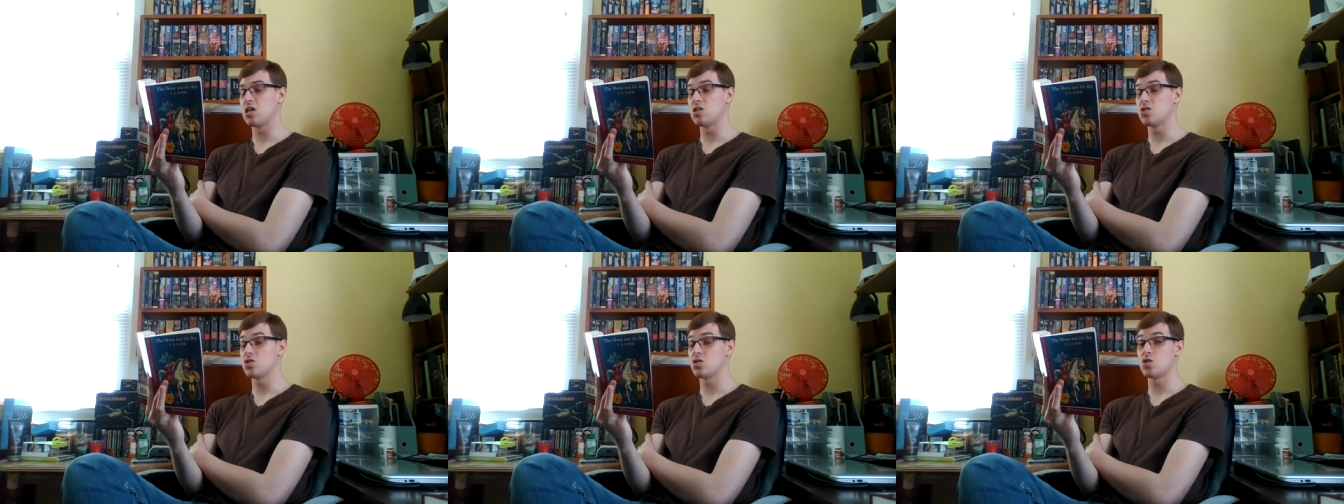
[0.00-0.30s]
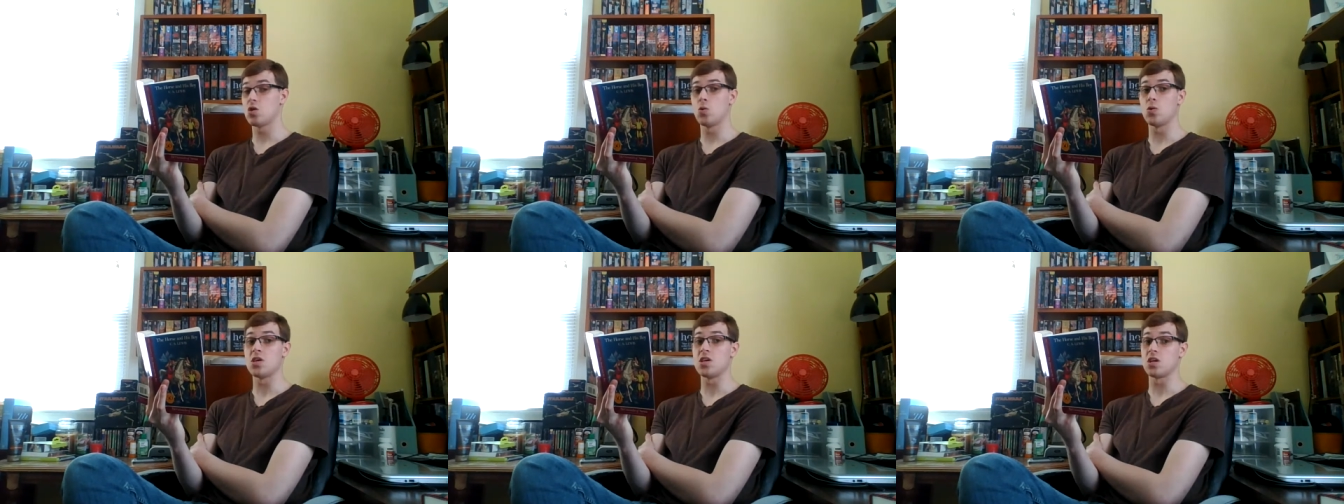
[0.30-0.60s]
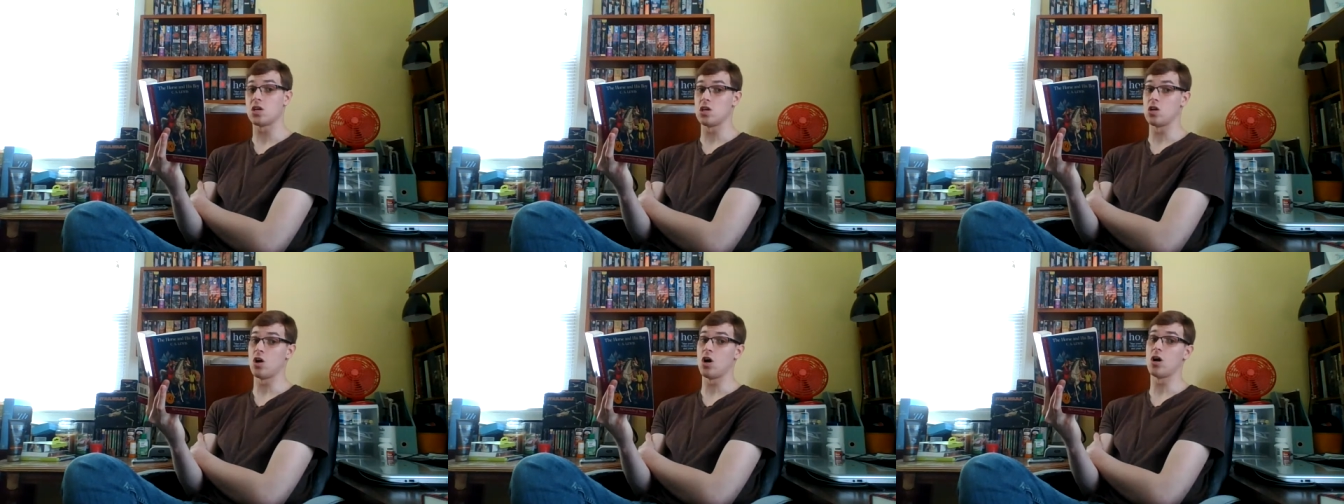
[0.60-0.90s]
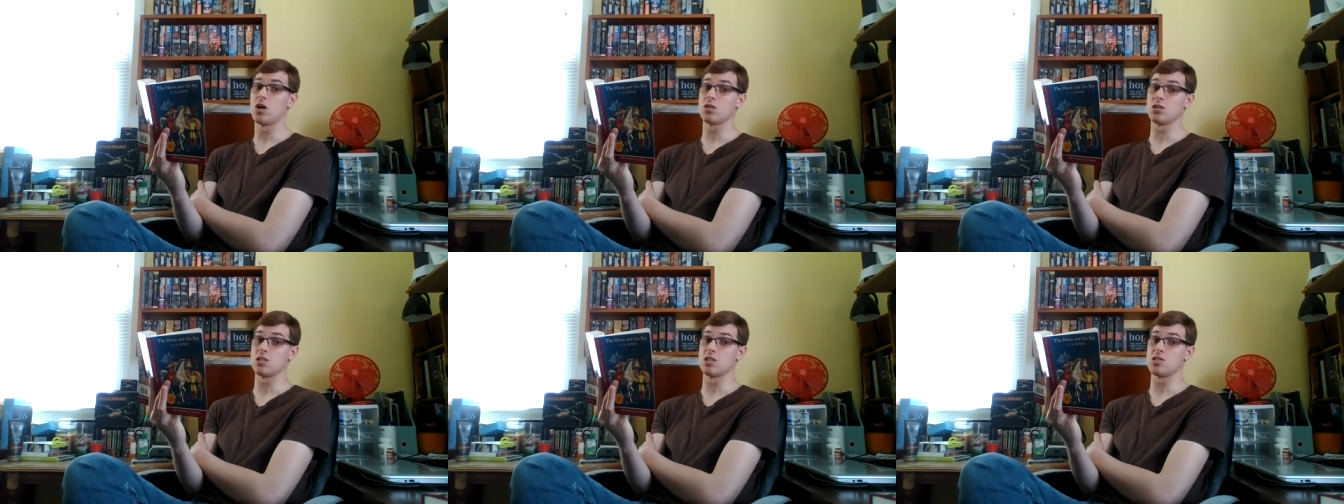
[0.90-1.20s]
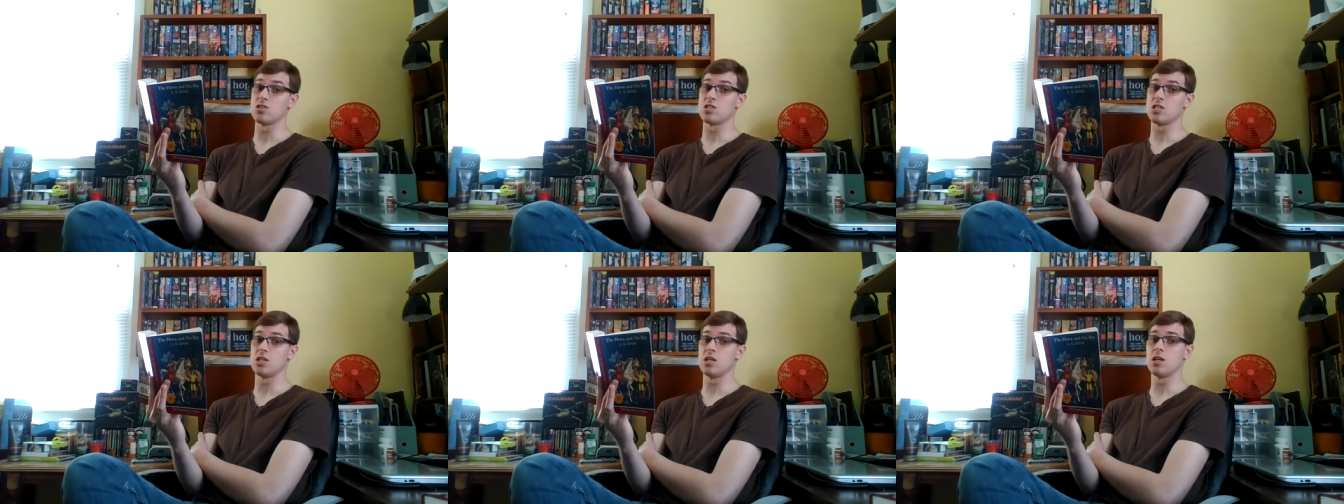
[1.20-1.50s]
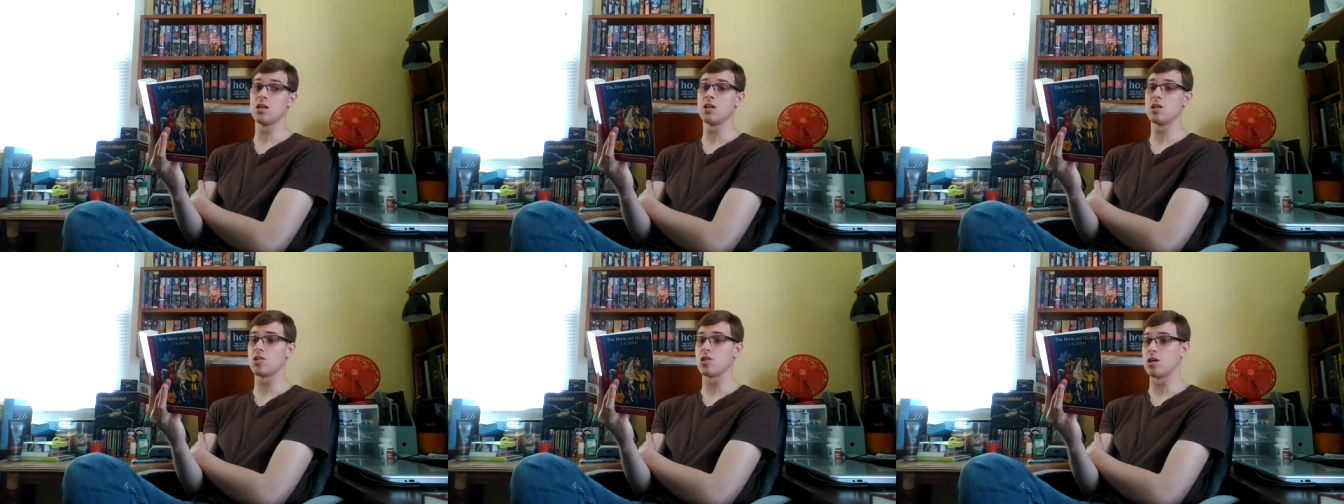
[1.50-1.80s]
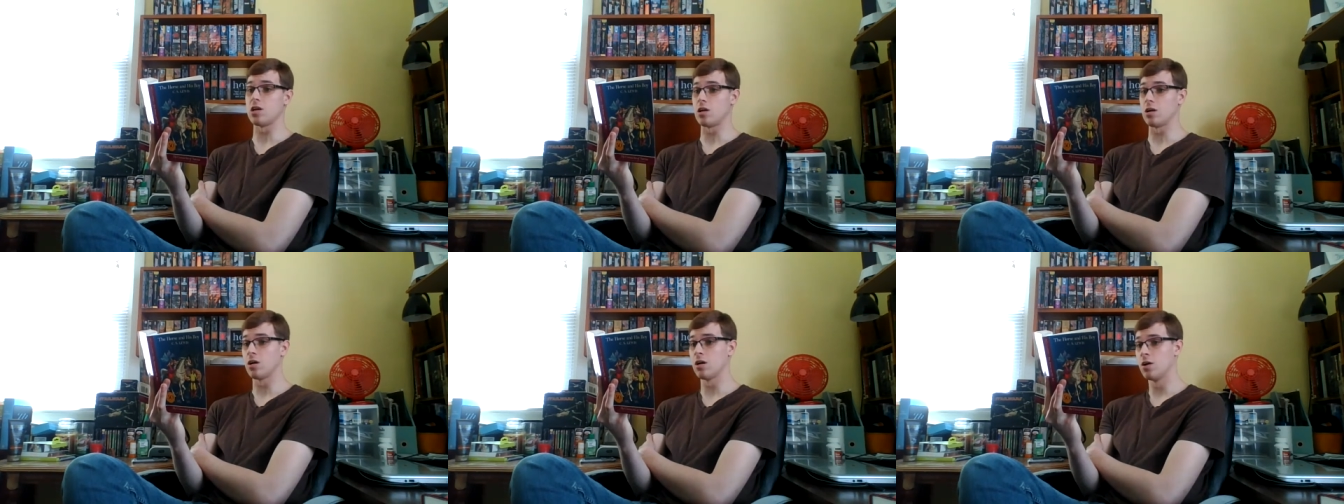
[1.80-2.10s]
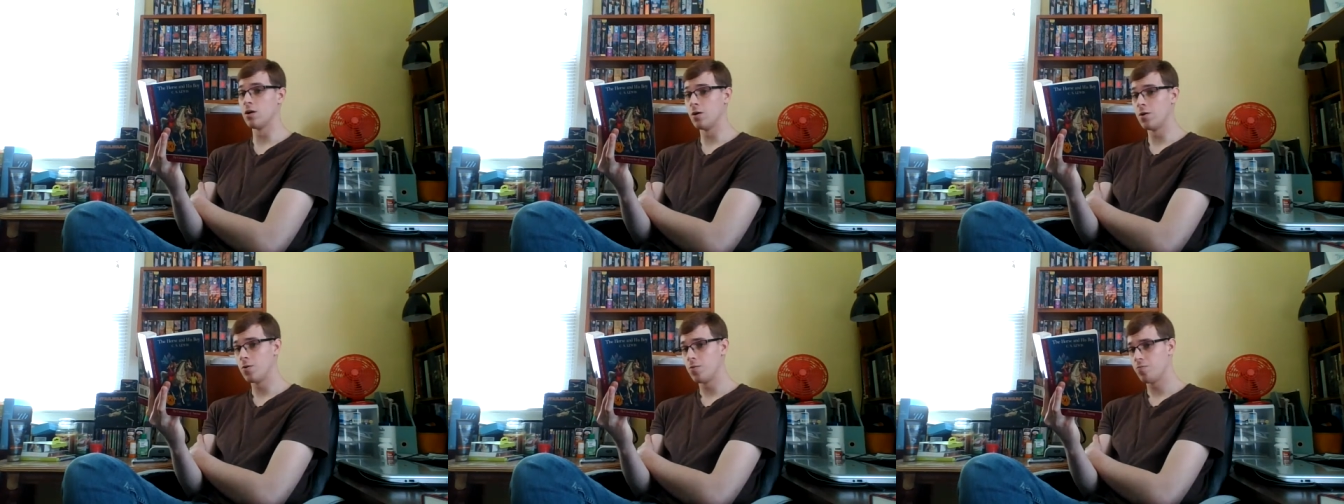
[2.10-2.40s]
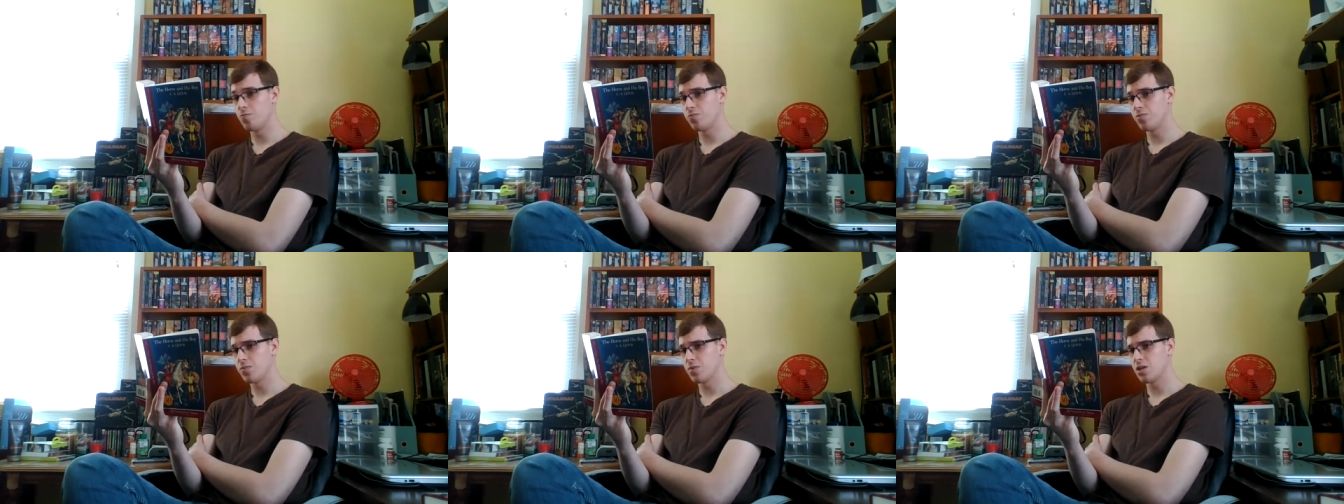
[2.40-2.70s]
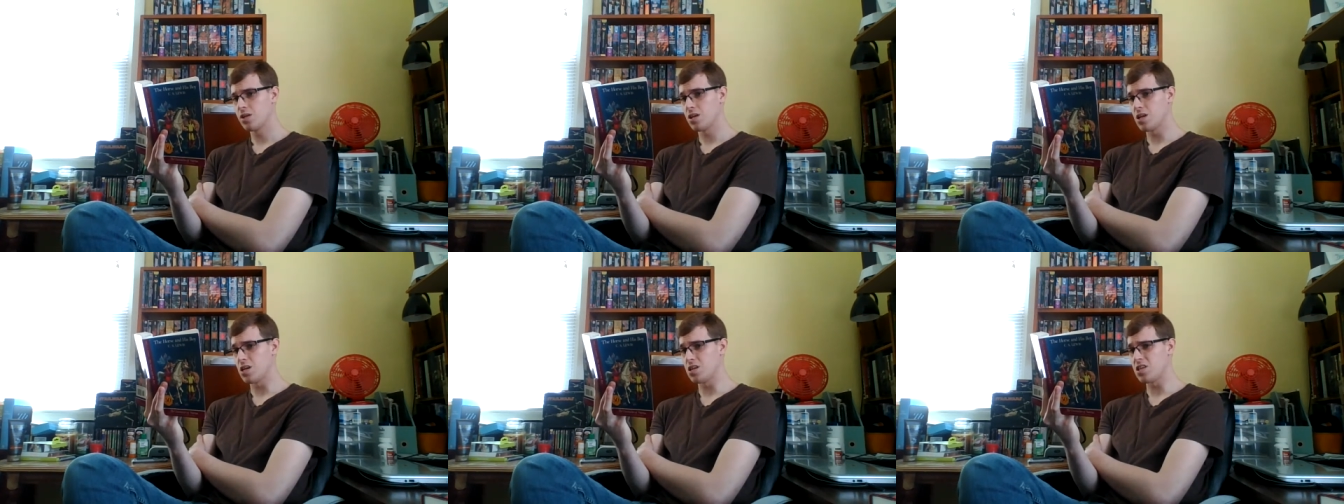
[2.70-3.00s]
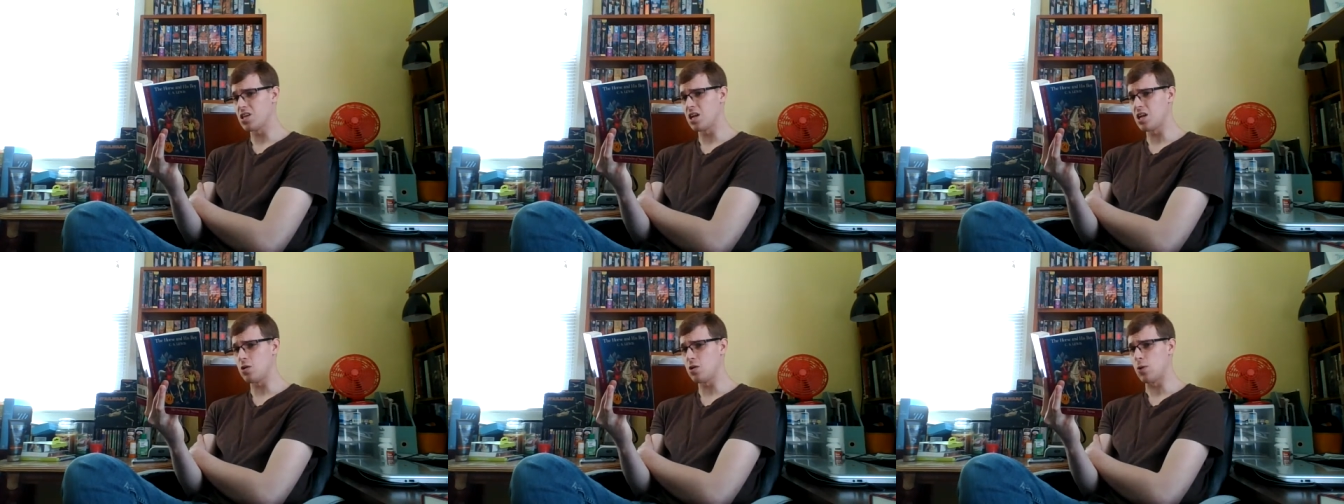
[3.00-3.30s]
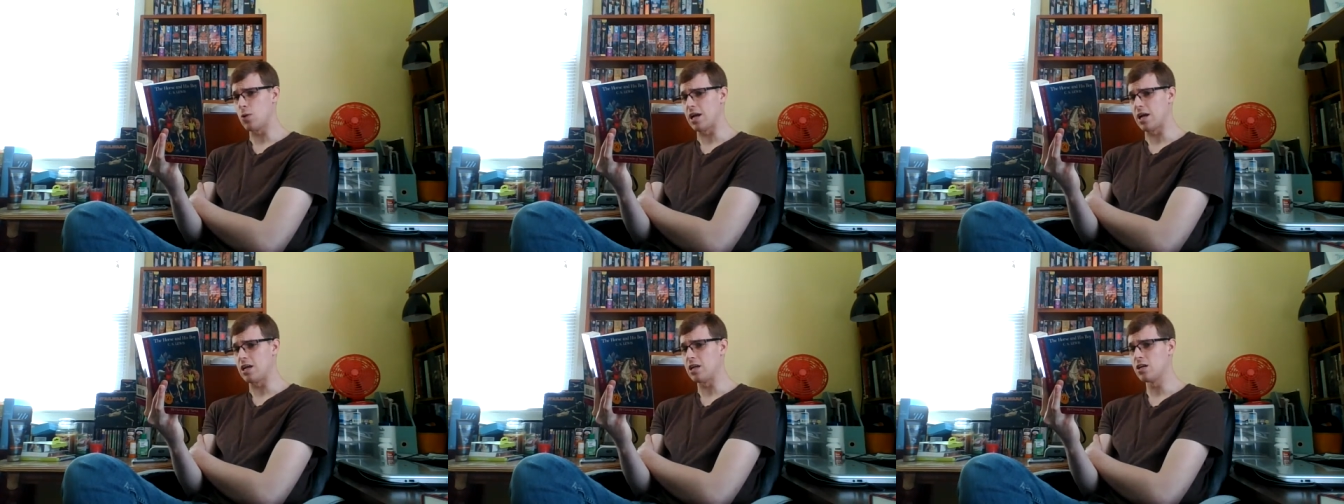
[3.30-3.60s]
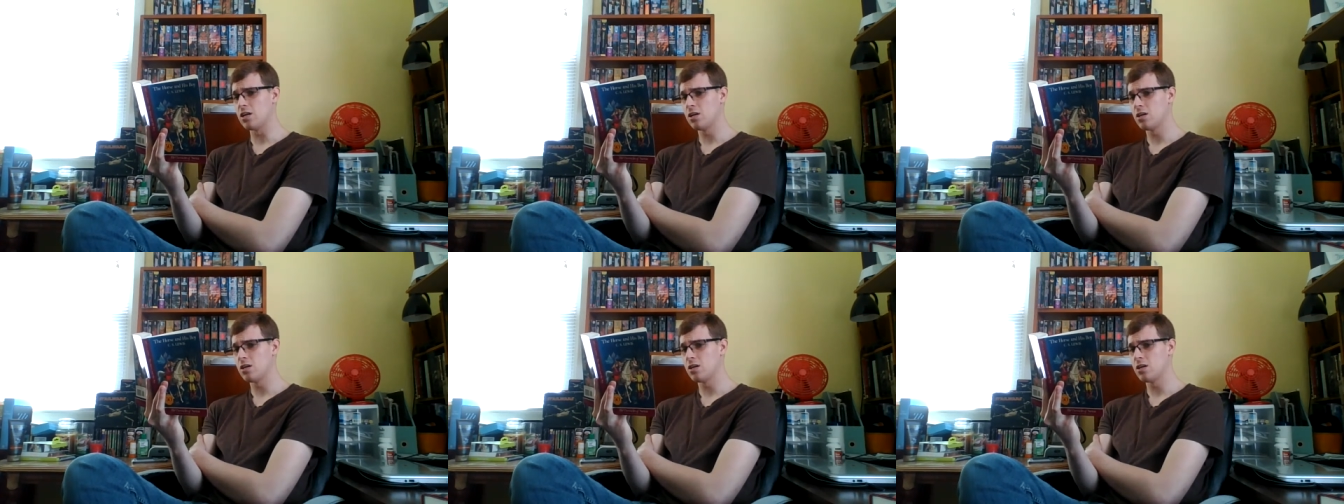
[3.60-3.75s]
so he could hardly see anything. And anyway,